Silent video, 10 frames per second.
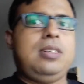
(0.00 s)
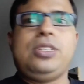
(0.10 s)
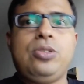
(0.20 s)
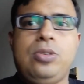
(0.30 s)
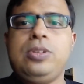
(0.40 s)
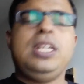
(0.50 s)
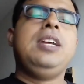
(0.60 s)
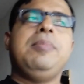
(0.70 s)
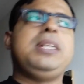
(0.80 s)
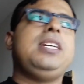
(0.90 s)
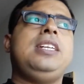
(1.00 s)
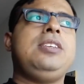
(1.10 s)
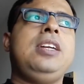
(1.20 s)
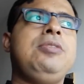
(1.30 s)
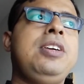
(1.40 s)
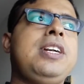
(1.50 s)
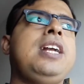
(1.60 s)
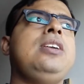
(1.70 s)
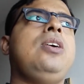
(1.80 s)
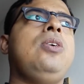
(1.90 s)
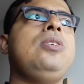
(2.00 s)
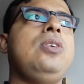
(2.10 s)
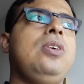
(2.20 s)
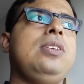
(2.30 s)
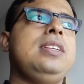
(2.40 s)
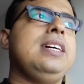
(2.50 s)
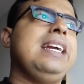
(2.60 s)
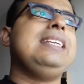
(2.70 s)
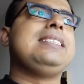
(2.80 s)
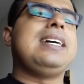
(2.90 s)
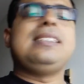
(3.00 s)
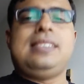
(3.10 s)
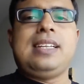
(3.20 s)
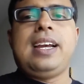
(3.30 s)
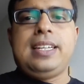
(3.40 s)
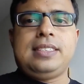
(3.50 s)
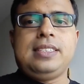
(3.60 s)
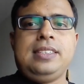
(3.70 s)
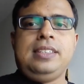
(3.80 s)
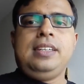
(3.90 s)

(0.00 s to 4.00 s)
I don't know, but it will run on the entire site